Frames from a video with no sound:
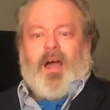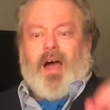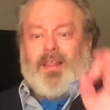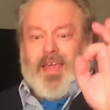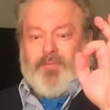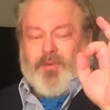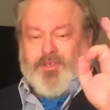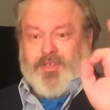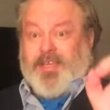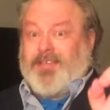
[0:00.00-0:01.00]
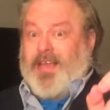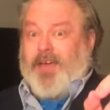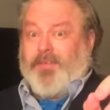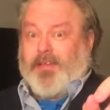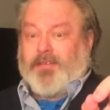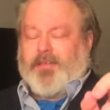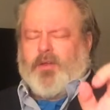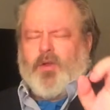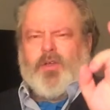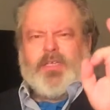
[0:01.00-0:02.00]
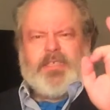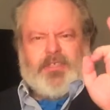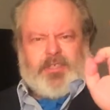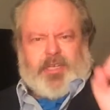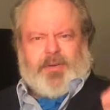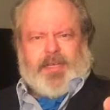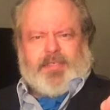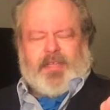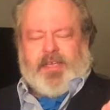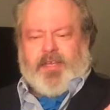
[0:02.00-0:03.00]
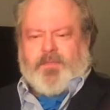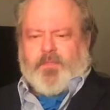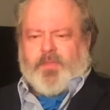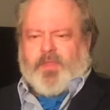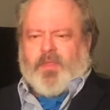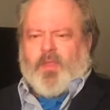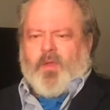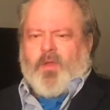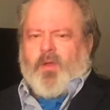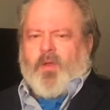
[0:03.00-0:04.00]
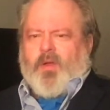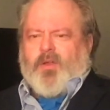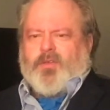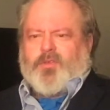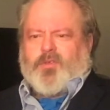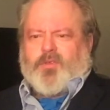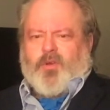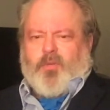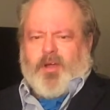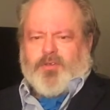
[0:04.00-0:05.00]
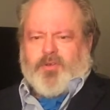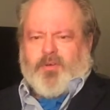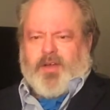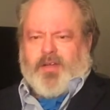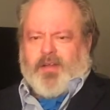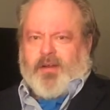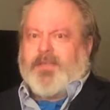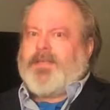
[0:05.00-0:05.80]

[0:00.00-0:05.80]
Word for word: I'll have what she's having. Seriously. So much going on there.